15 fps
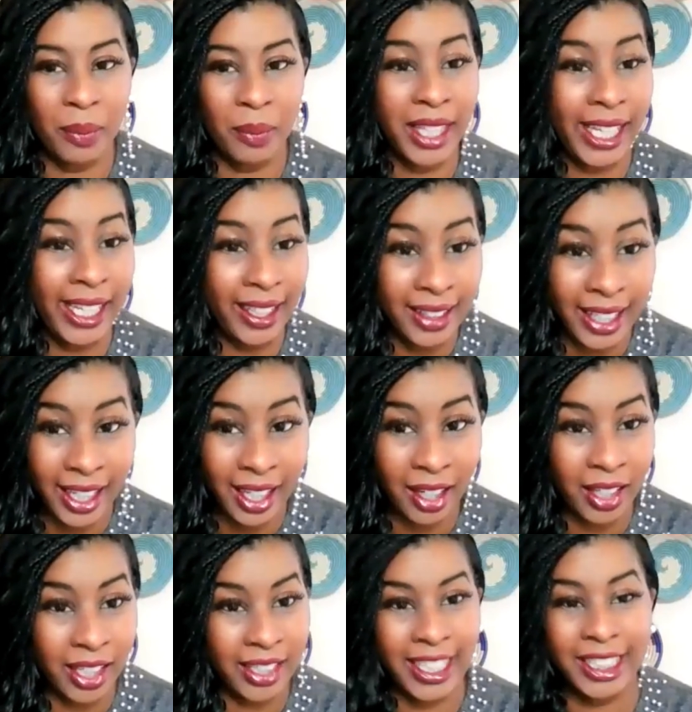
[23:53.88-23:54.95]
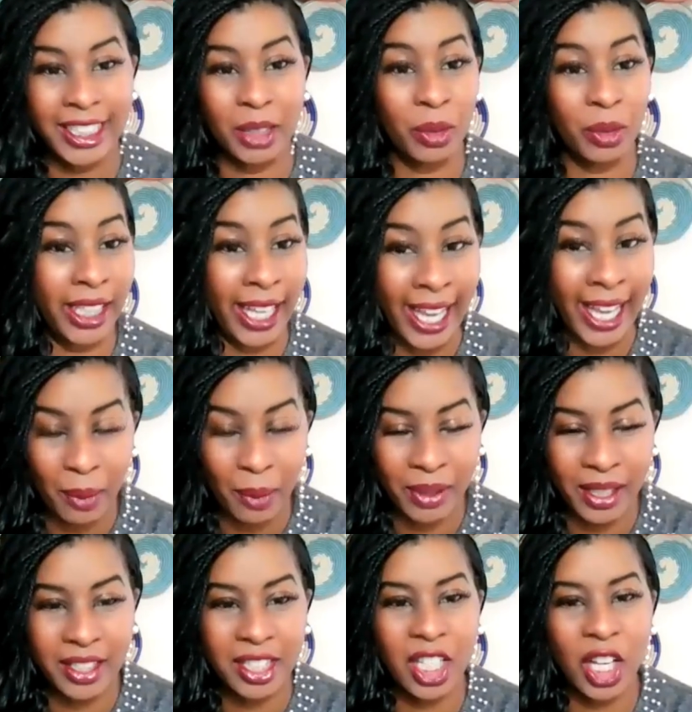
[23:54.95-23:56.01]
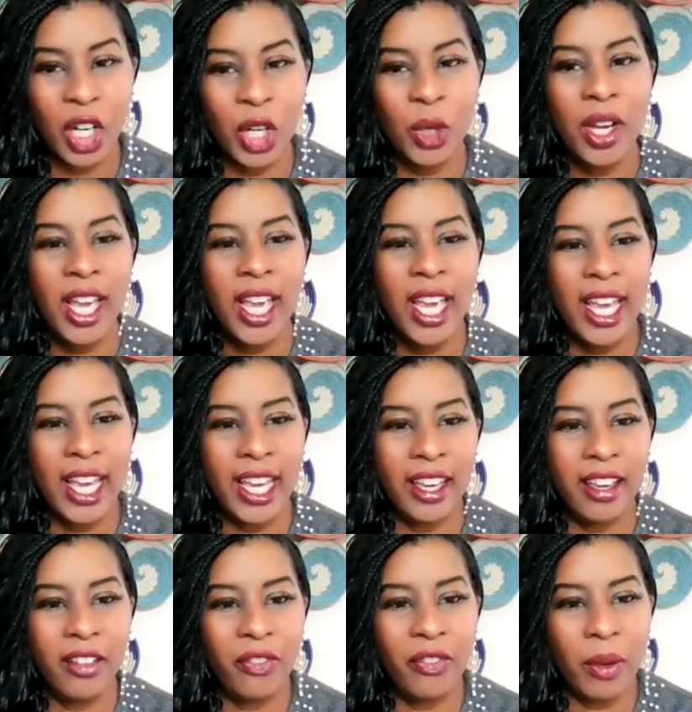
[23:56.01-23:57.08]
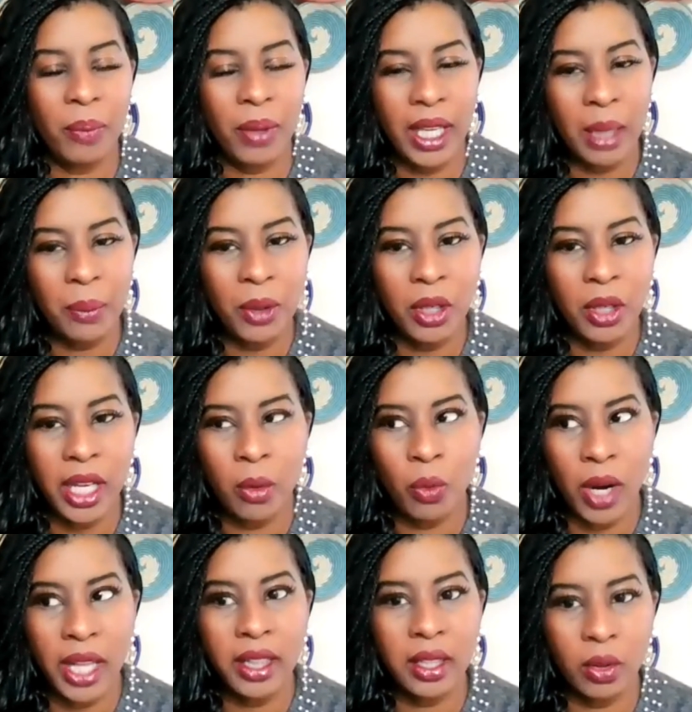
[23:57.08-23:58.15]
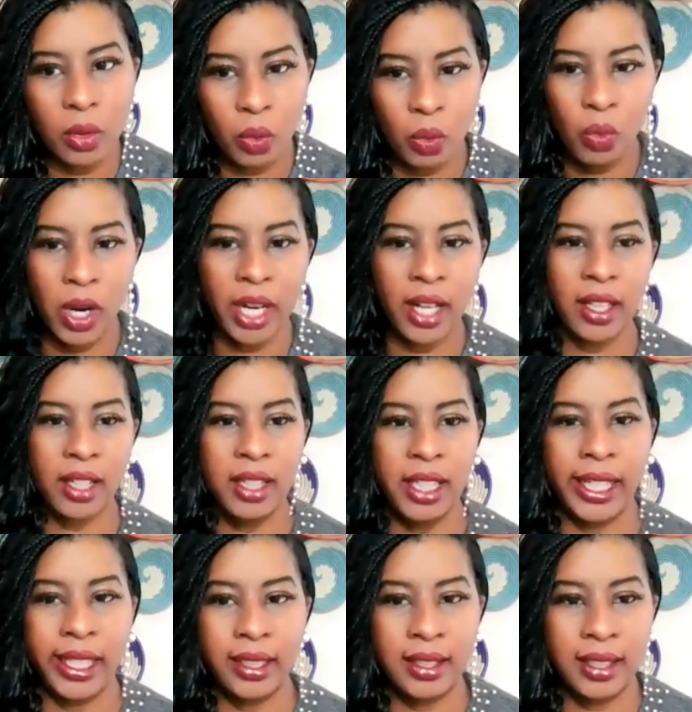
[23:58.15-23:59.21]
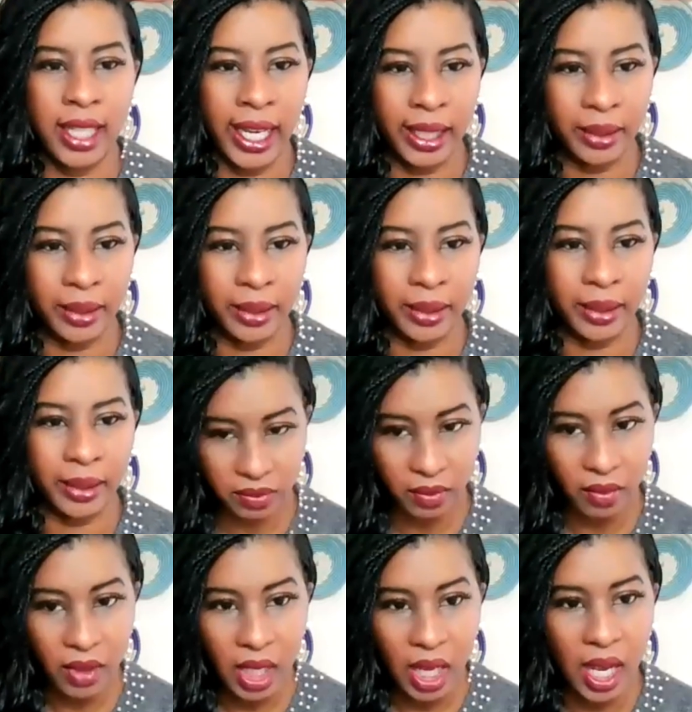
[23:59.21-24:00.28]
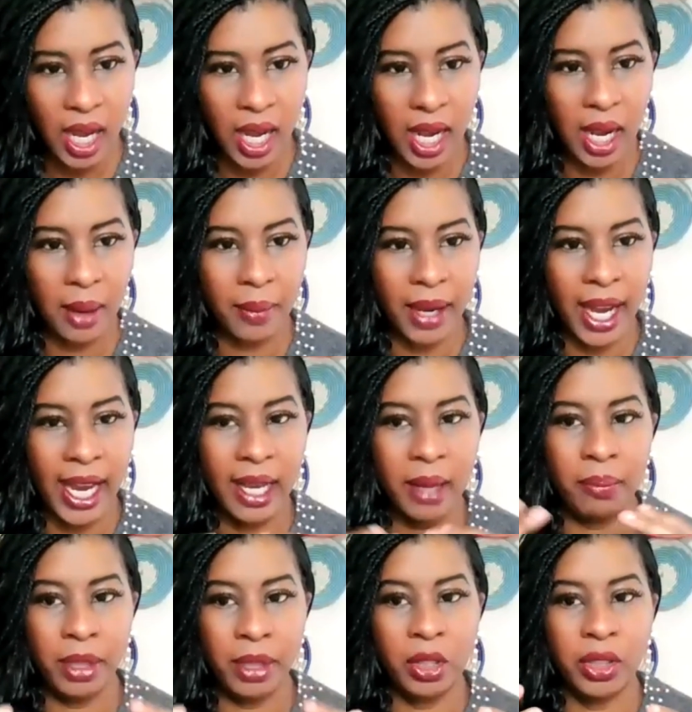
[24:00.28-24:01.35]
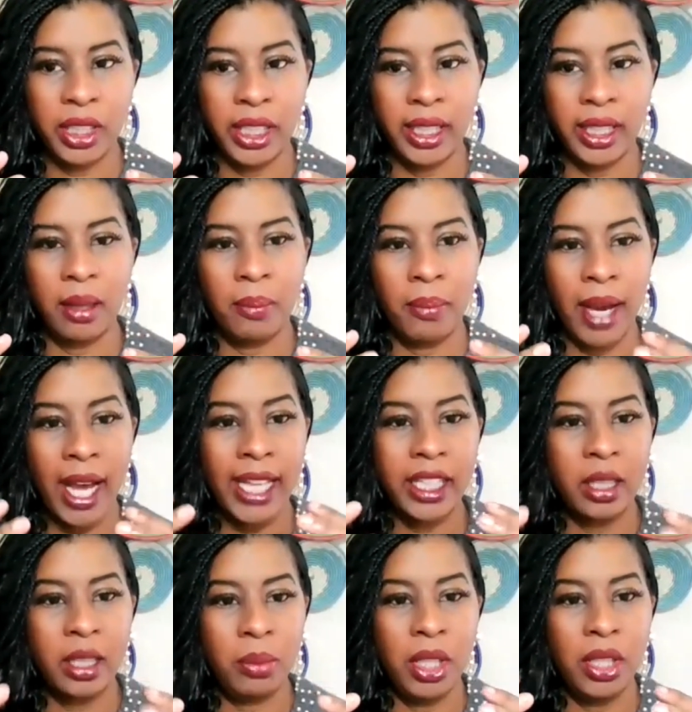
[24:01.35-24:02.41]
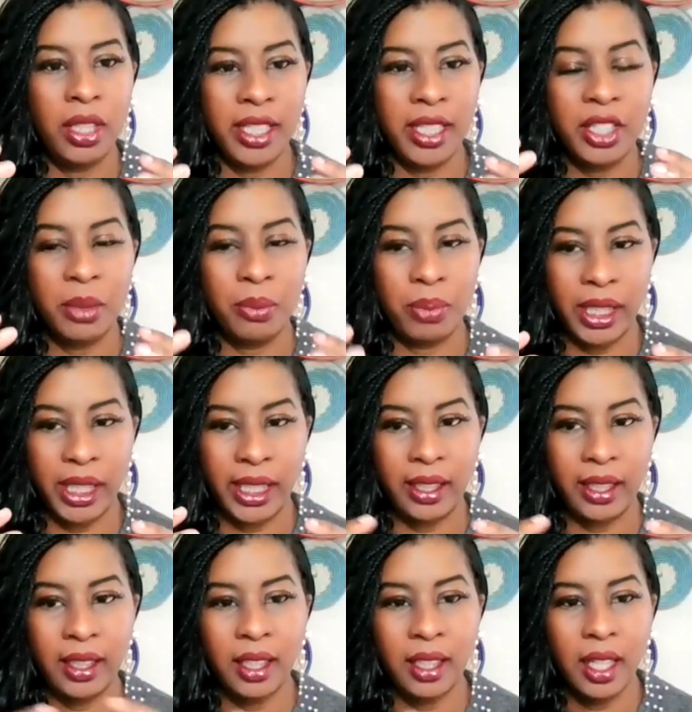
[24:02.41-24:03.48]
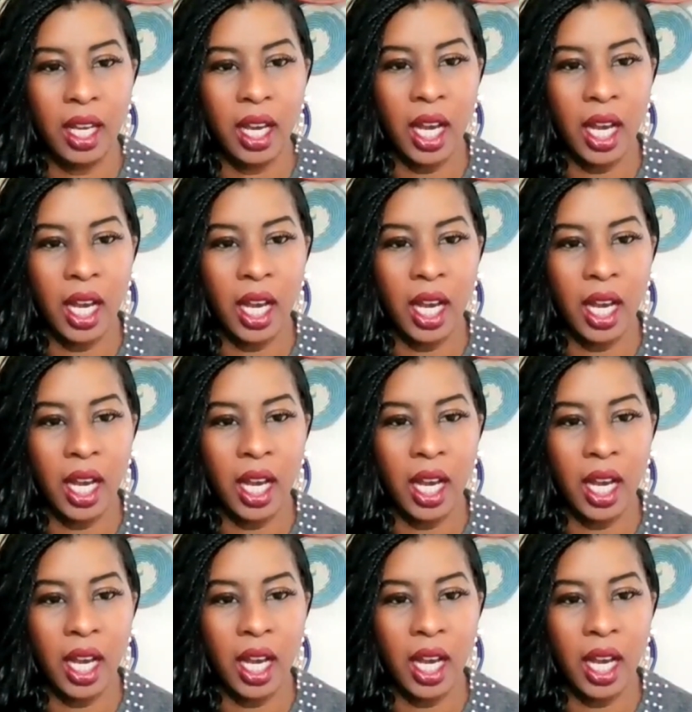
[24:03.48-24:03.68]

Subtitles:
a thing there. It doesn't really happen. So if people, and one of the things that I am building my community to be